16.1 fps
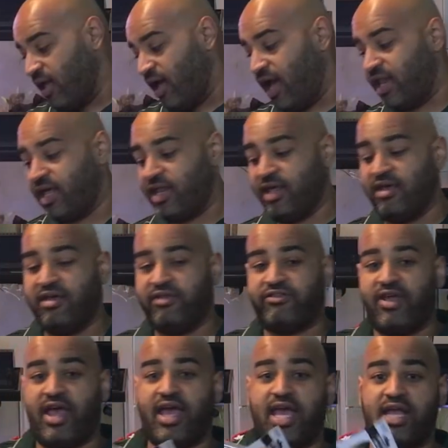And it is
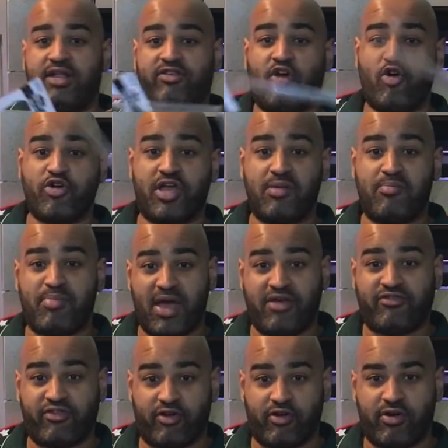a turkey
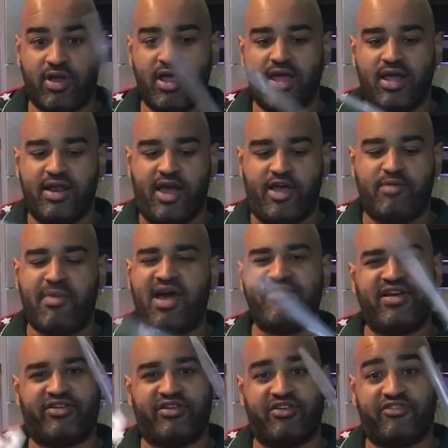baster. Now you might have
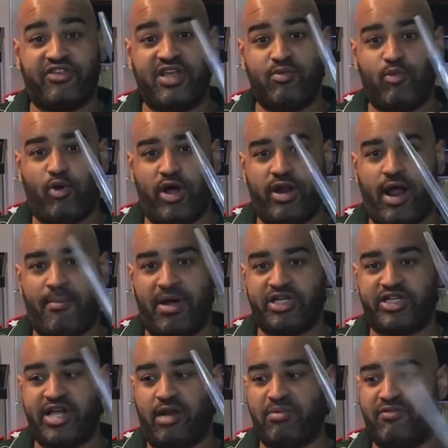actually seen one on my
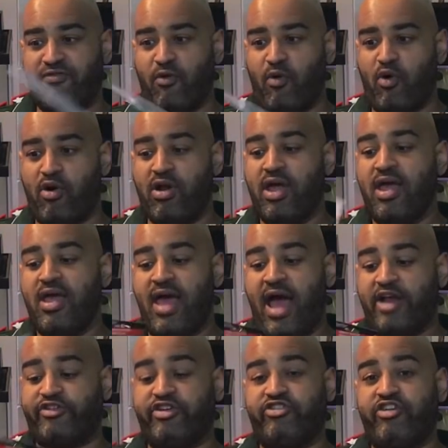channel before. I
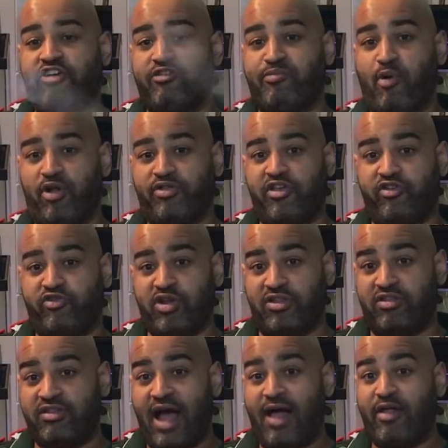actually just bought this one at
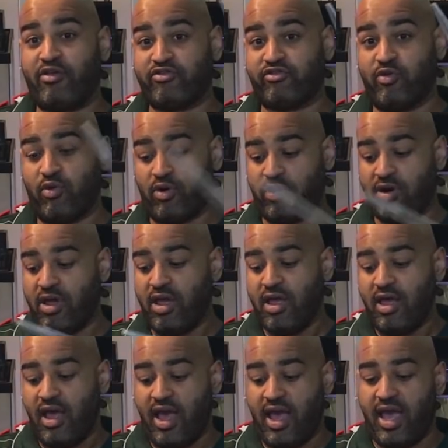the dollar store,
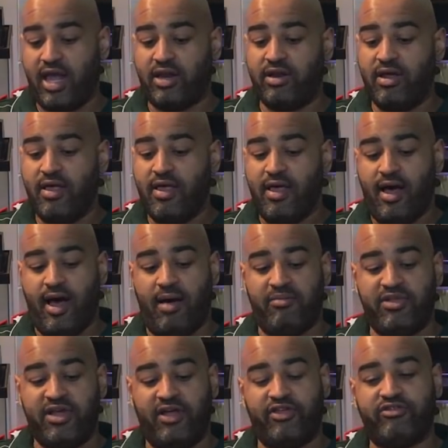and
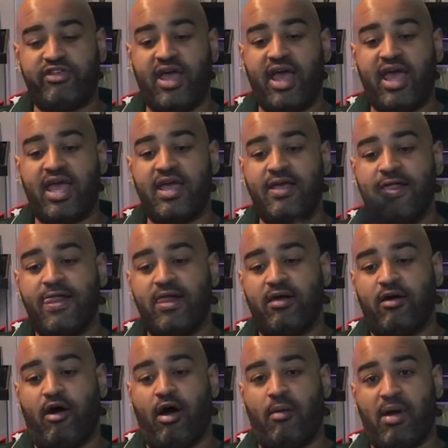the other day,
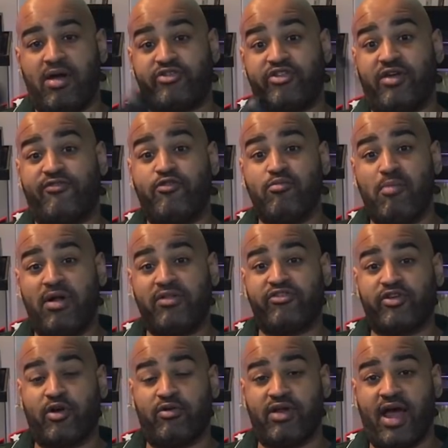actually a few months
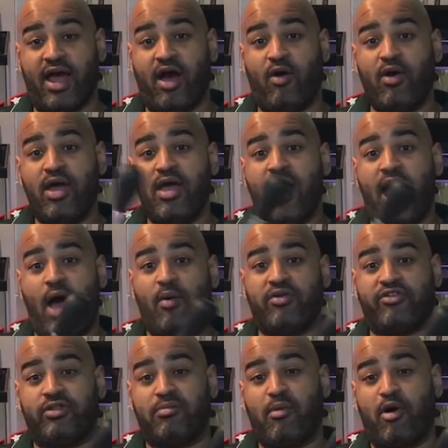ago now, I was
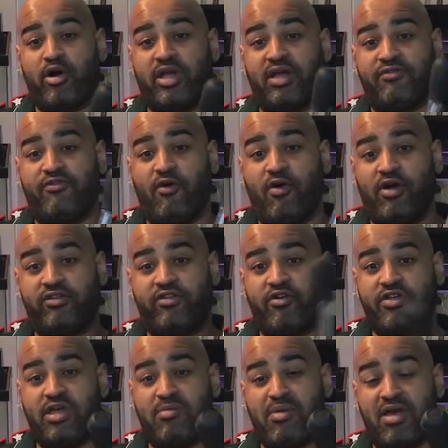in the market for a
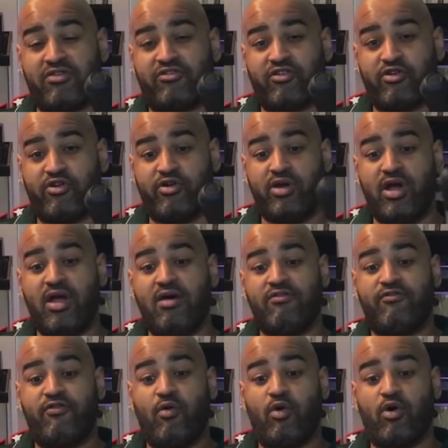turkey baster
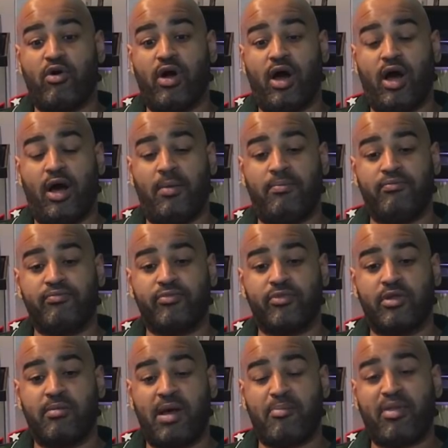for
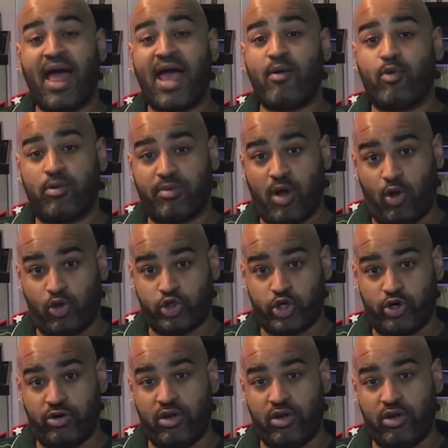my blackworm culture,